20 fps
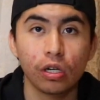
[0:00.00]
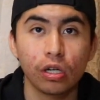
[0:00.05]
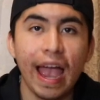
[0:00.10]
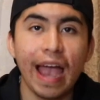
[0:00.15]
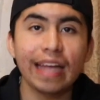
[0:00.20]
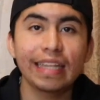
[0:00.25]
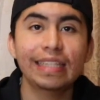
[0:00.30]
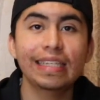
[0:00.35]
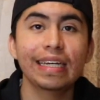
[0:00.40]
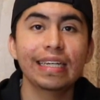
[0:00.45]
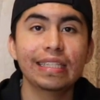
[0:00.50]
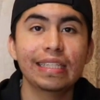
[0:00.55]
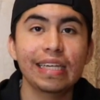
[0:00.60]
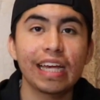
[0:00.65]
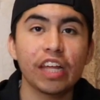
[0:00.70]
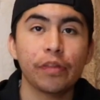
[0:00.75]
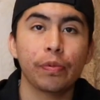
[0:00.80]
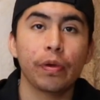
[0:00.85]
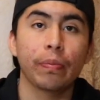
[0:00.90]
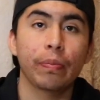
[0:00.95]
AT&T
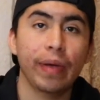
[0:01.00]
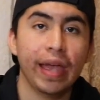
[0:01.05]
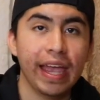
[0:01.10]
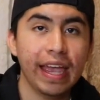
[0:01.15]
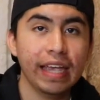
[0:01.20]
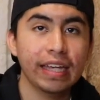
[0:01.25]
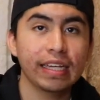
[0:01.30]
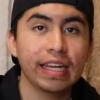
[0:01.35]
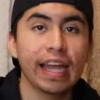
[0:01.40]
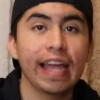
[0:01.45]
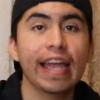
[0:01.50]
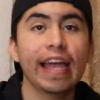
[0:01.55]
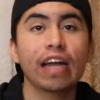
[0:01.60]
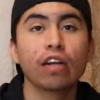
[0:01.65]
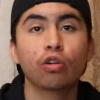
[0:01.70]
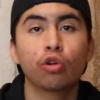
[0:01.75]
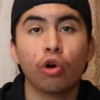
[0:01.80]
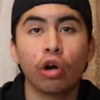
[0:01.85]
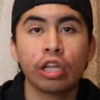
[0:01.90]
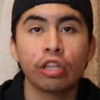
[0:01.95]
has been paying
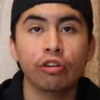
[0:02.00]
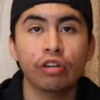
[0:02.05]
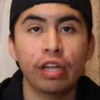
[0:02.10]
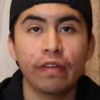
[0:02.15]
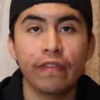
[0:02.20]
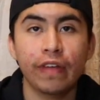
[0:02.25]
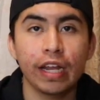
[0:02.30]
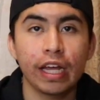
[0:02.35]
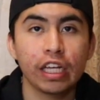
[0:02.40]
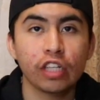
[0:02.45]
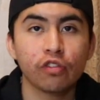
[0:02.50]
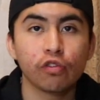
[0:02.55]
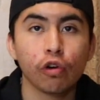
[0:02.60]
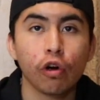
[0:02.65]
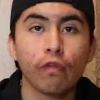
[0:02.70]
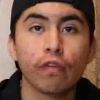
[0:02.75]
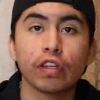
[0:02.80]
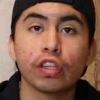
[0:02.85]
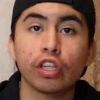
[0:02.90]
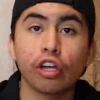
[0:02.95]
and growing their dividends for
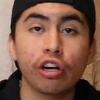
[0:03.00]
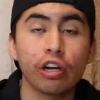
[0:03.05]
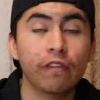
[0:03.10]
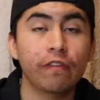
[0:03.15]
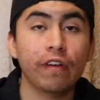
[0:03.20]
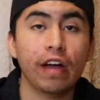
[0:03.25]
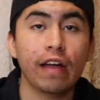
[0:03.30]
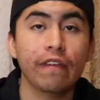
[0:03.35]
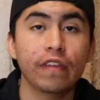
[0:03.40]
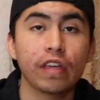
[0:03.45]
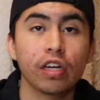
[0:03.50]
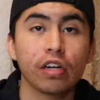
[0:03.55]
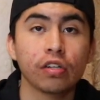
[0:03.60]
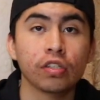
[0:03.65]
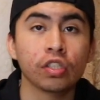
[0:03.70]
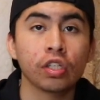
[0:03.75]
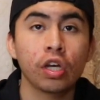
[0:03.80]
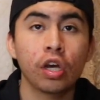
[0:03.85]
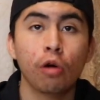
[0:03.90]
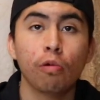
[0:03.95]
over 35
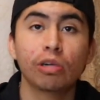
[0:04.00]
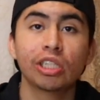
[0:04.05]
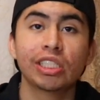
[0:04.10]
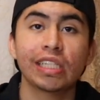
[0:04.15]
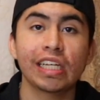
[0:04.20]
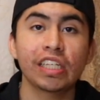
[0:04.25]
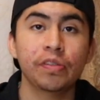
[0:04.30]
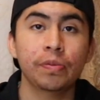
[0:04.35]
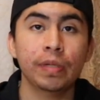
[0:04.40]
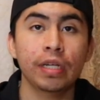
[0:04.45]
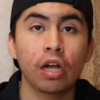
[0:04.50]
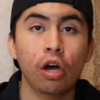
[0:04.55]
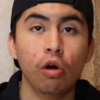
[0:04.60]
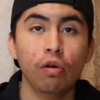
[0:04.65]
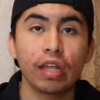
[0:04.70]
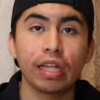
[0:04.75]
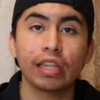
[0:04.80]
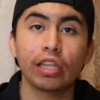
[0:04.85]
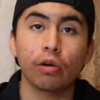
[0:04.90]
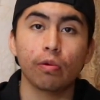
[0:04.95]
years, which lets me know
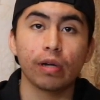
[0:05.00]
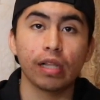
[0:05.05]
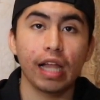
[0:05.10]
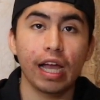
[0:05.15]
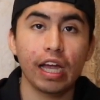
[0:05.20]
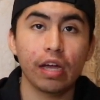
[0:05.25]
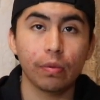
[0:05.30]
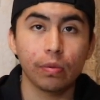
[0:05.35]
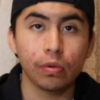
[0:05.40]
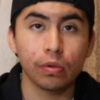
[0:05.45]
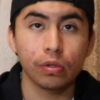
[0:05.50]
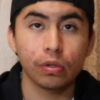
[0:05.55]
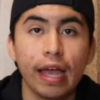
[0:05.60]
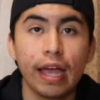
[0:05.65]
that they're reliable.